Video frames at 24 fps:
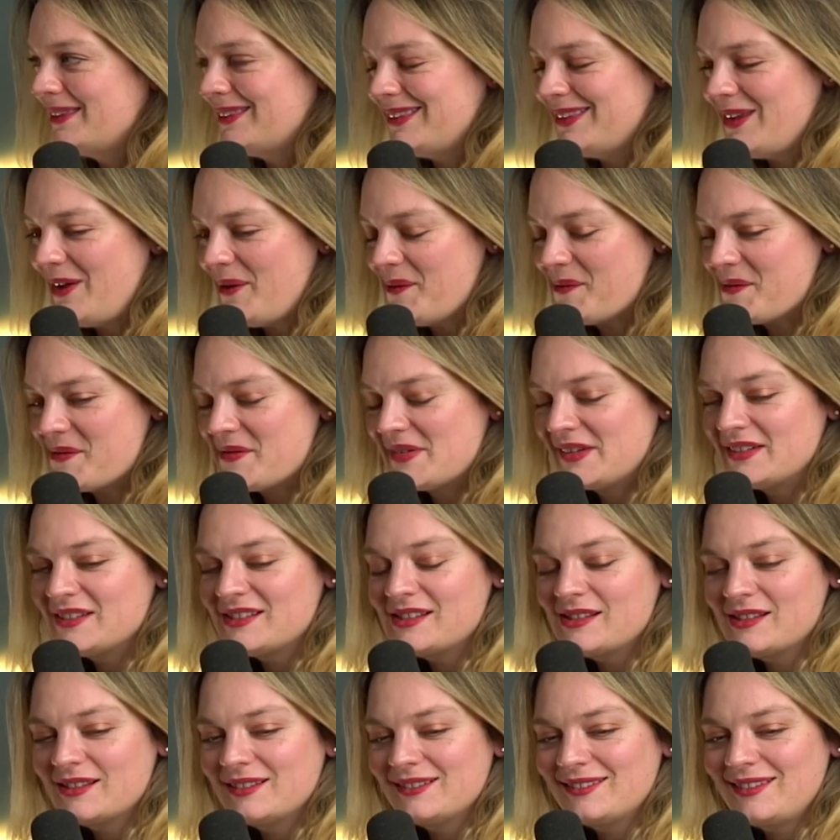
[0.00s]
No.
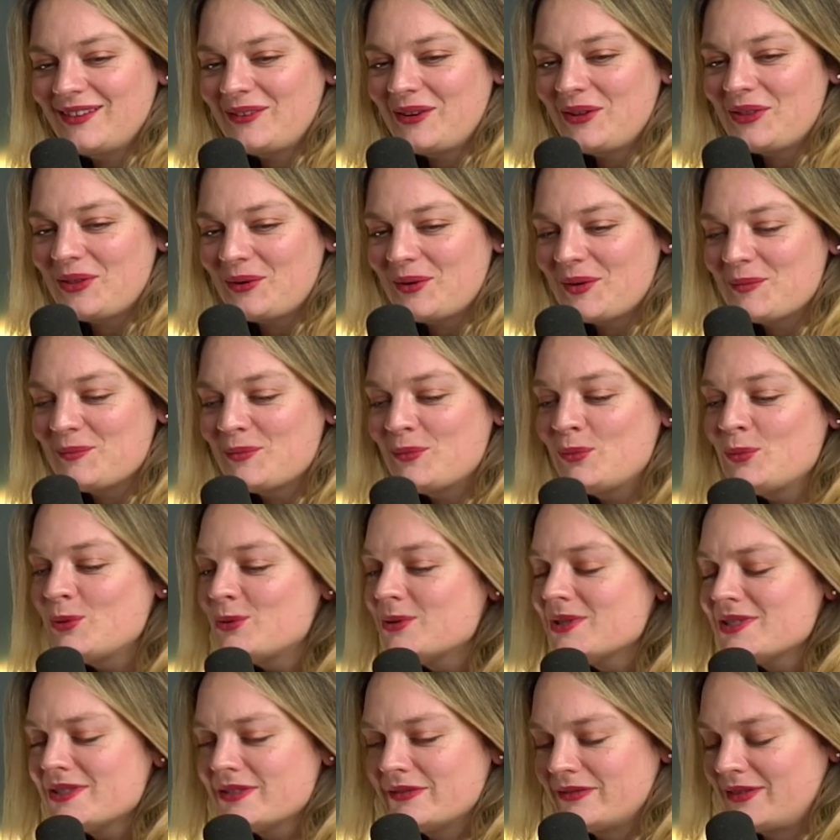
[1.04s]
No, they were
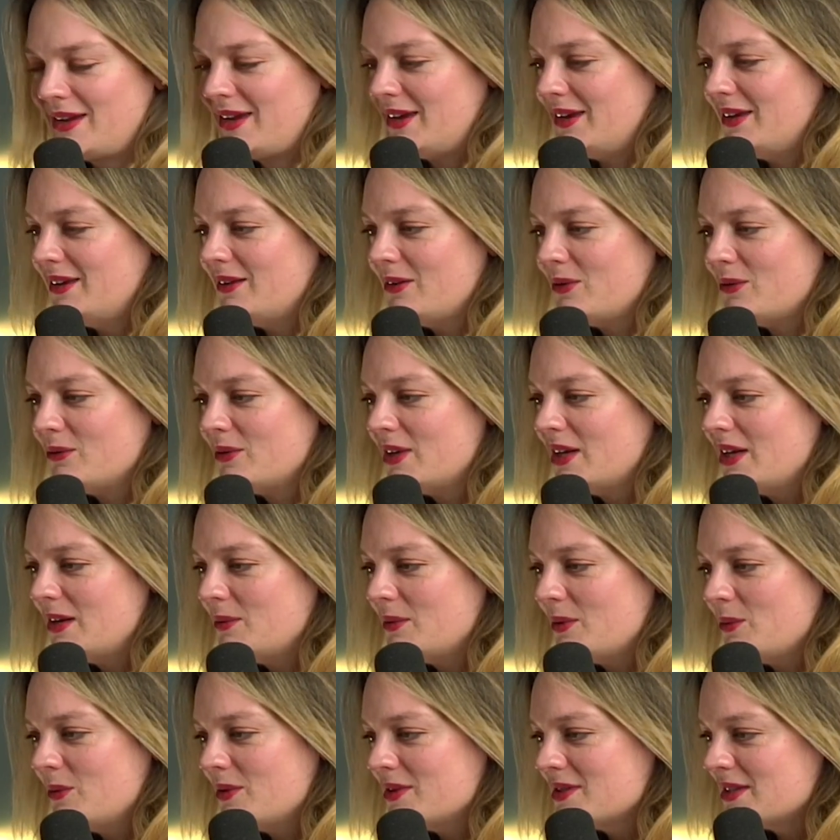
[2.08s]
mortifying. You know, really,
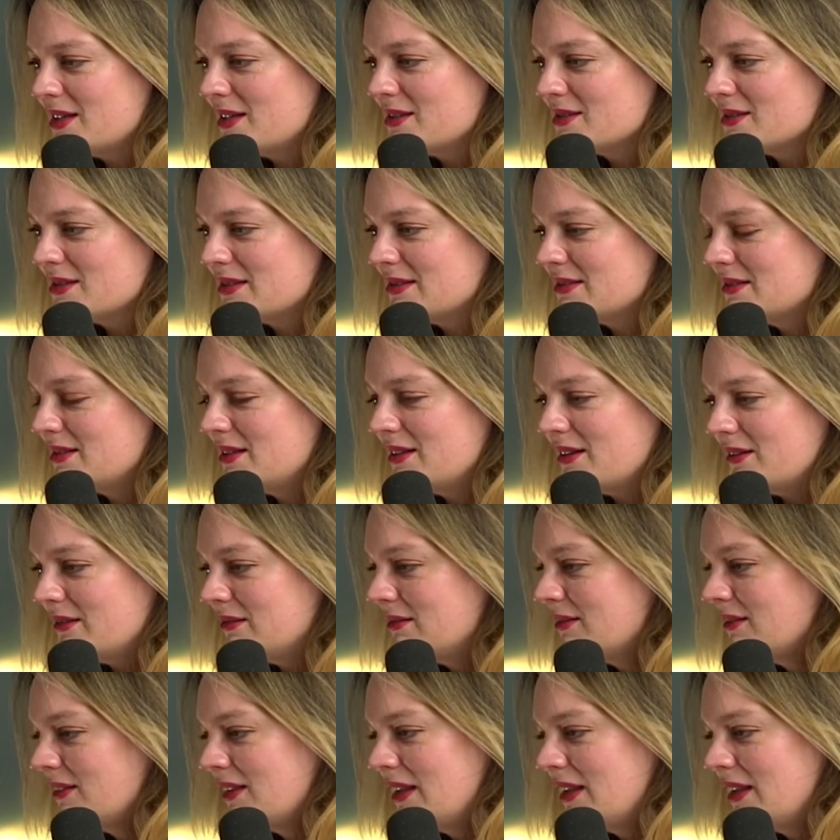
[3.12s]
it was things, you know,